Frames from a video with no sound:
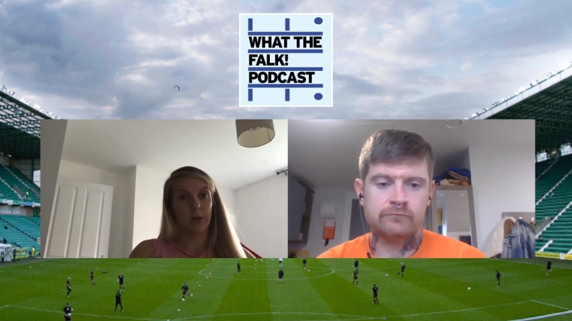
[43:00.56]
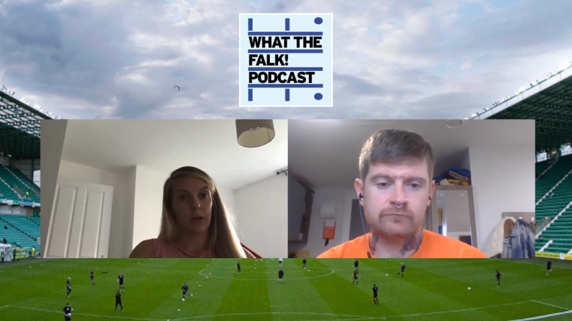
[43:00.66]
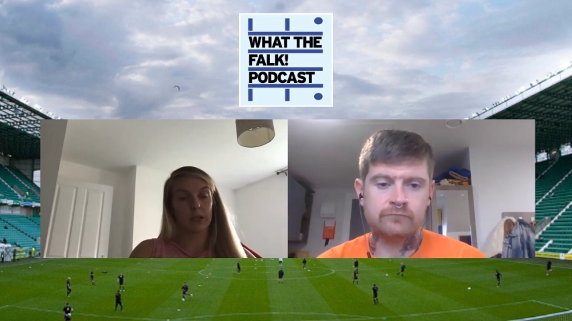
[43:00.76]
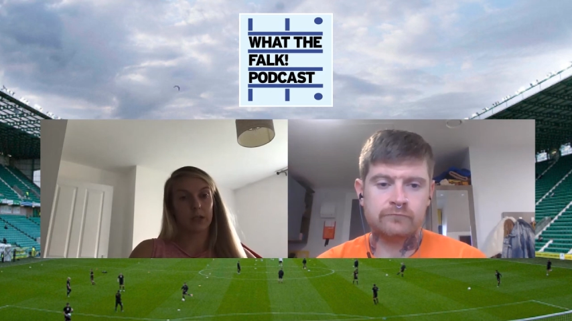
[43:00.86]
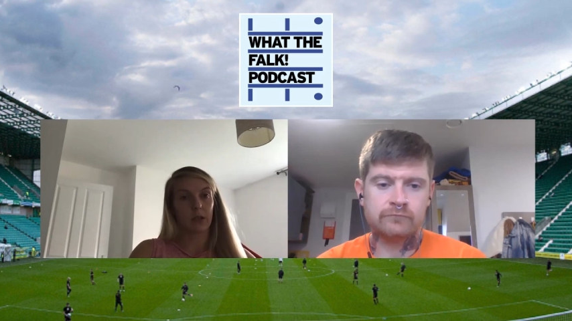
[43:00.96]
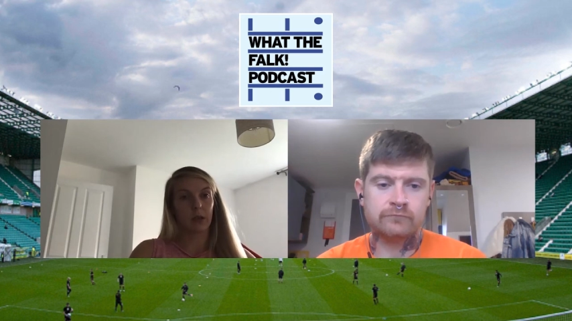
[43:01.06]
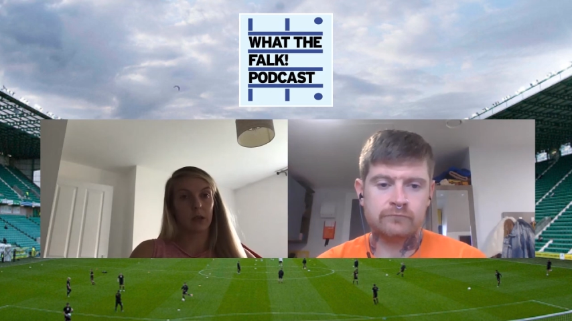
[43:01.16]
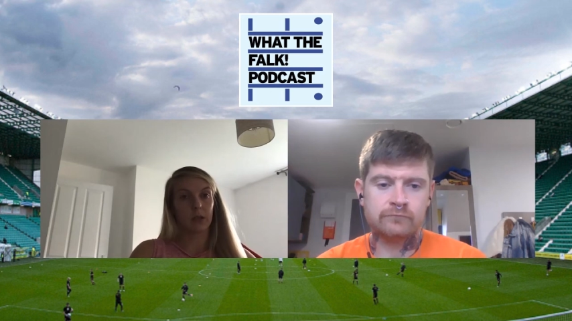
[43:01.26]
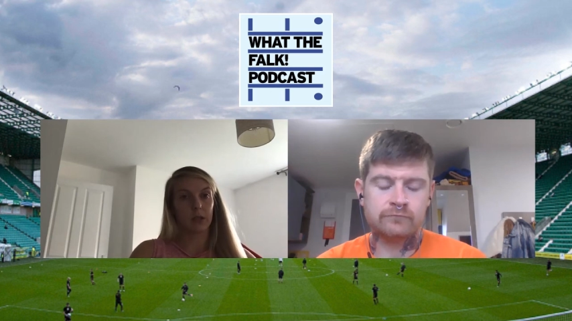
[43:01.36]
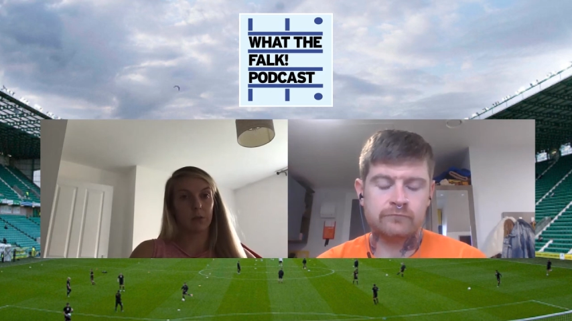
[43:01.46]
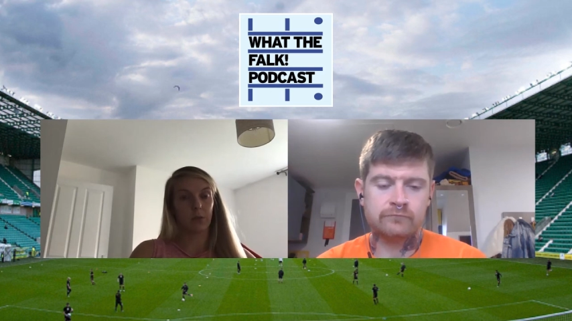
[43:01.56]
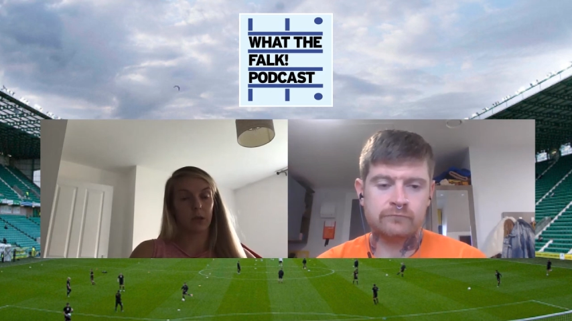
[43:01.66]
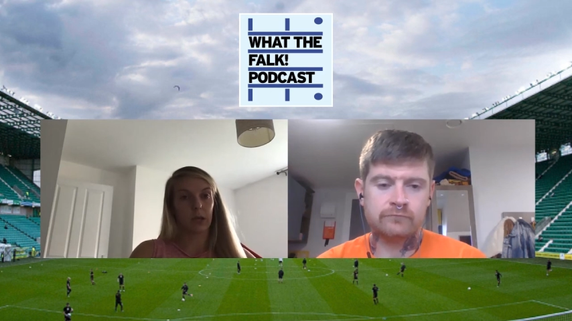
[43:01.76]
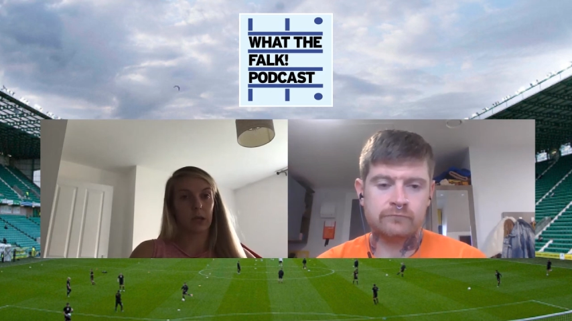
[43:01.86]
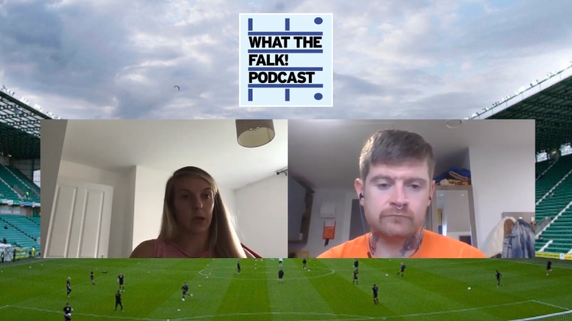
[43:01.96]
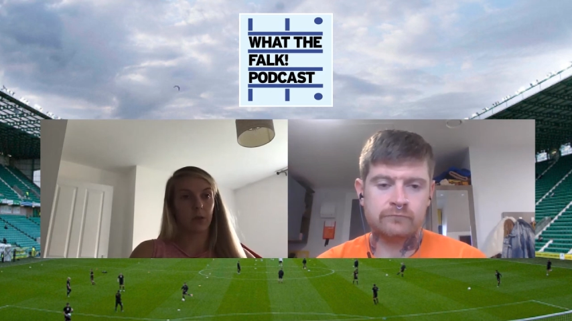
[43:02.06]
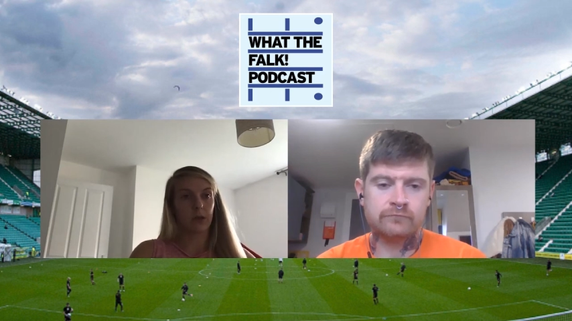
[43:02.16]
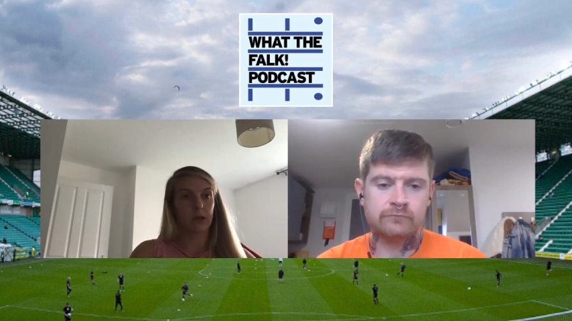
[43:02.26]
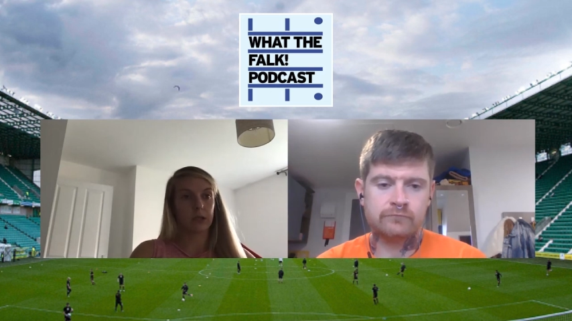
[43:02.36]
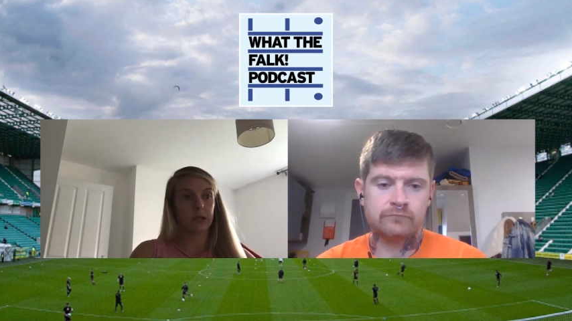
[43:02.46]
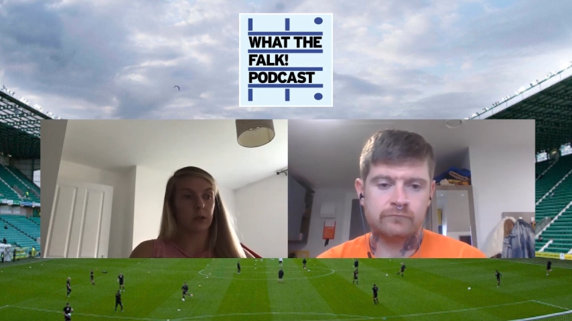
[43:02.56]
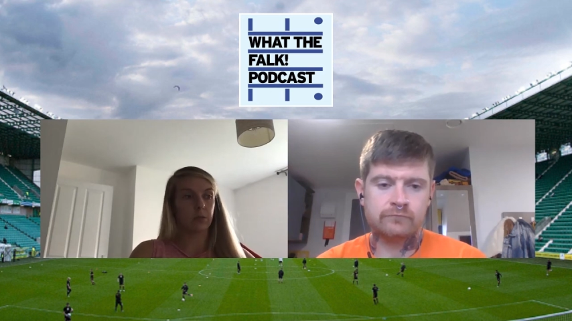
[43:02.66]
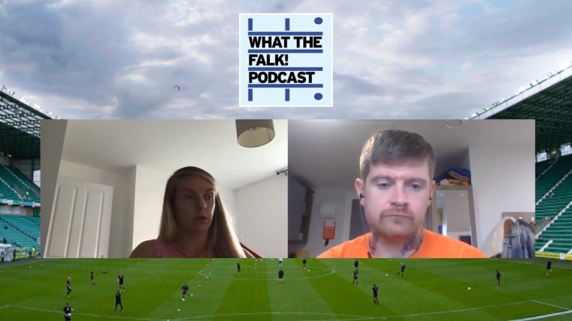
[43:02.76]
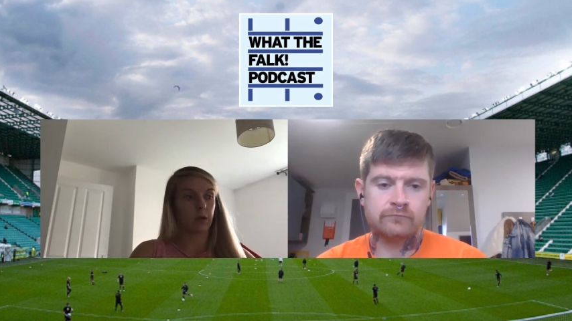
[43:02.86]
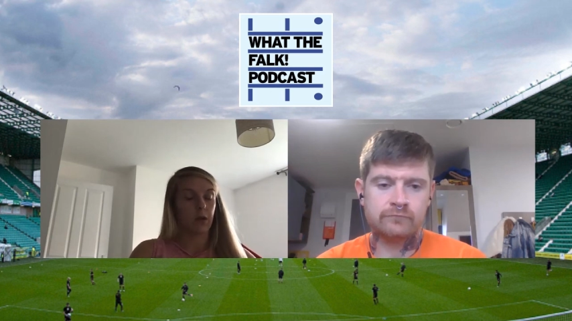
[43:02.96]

Speaker 1: best and, and see what we can get out of this season. But